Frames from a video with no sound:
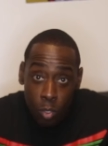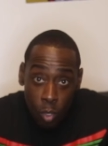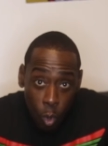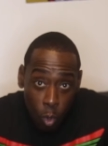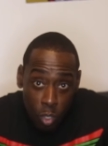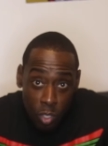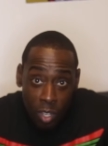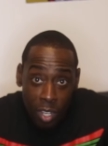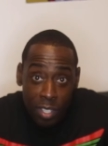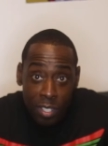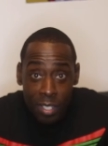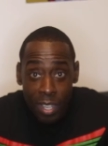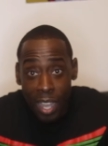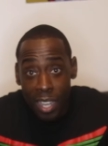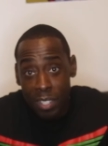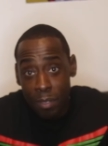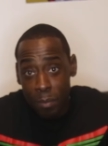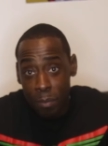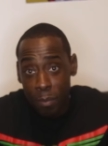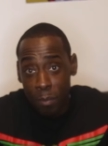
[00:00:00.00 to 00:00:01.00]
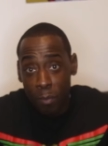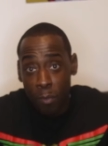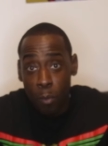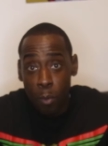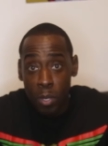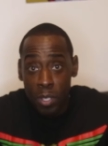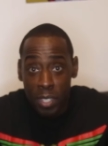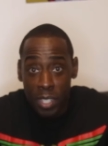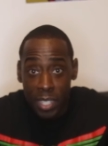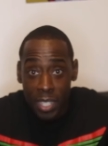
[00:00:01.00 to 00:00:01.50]
Those are a size
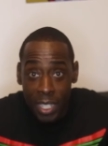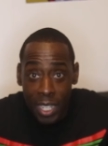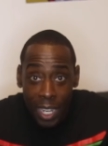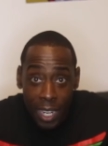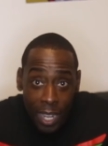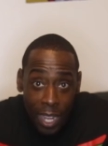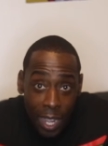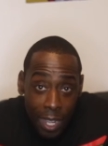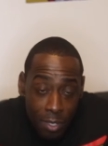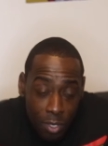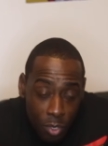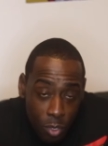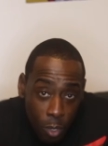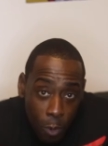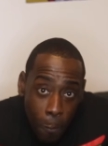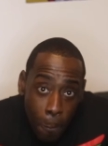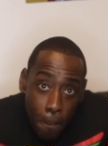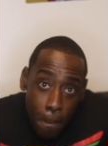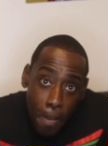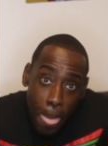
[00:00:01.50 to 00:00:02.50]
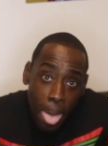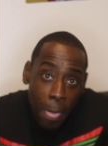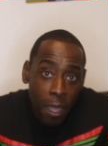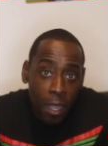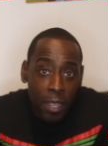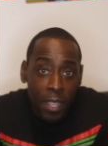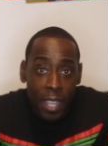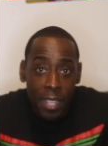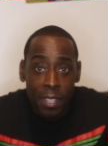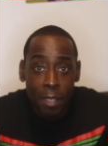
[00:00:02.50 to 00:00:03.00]
14 that I got. So,
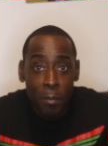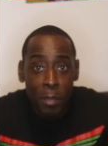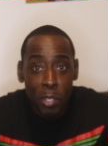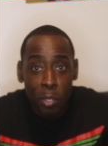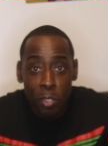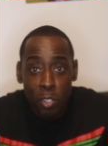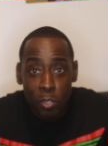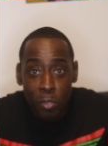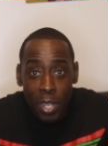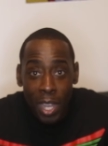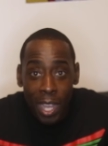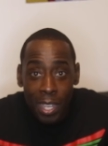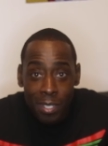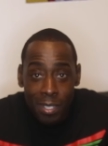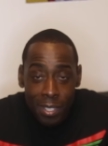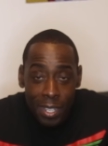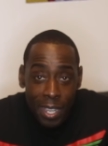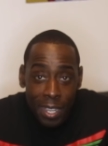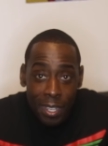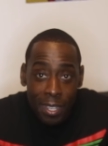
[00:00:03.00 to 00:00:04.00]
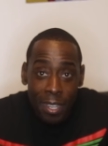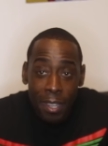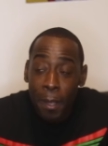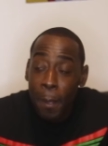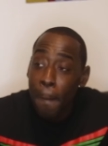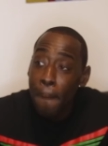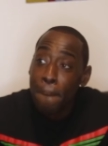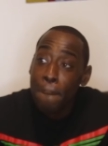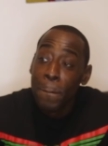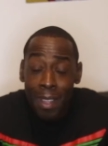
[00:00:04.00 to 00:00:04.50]
again, let me know what you guys think.
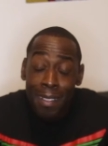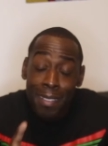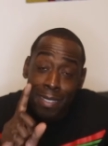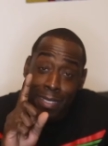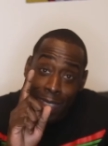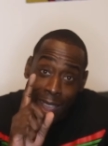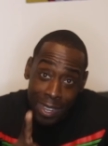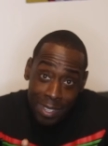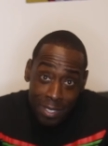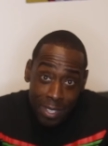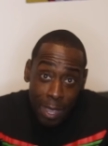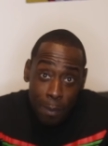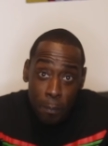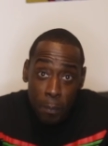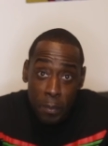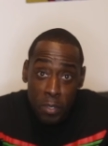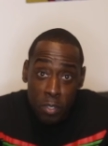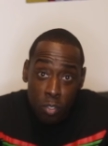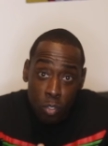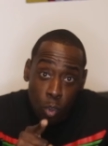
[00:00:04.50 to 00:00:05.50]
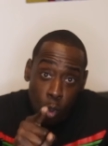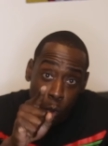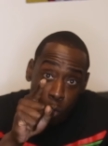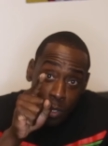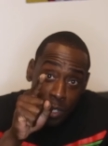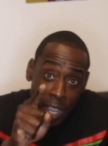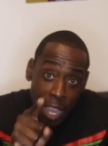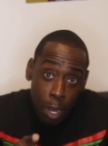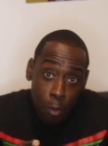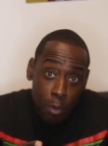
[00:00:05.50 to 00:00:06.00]
Next
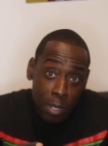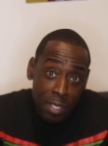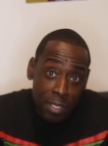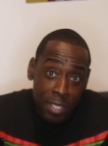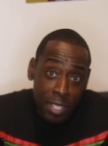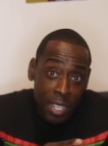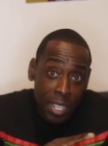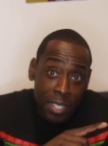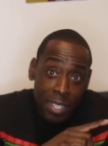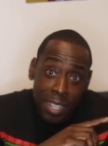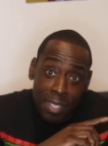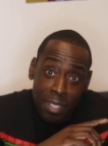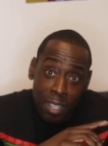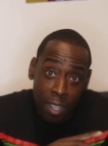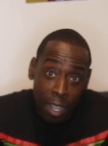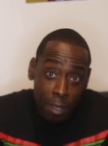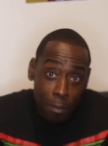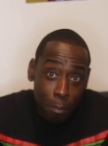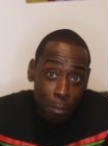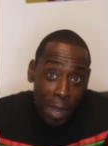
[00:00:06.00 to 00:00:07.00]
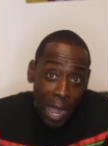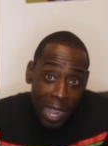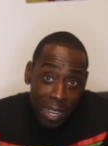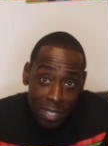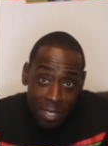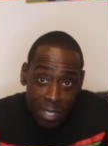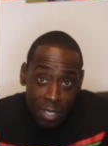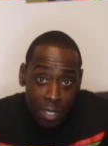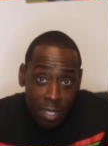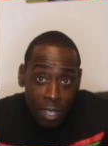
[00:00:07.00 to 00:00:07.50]
episode, guaranteed, there's an
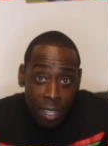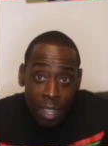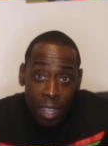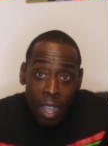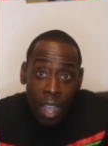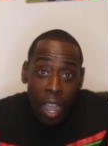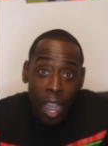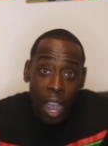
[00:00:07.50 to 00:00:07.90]
unboxing.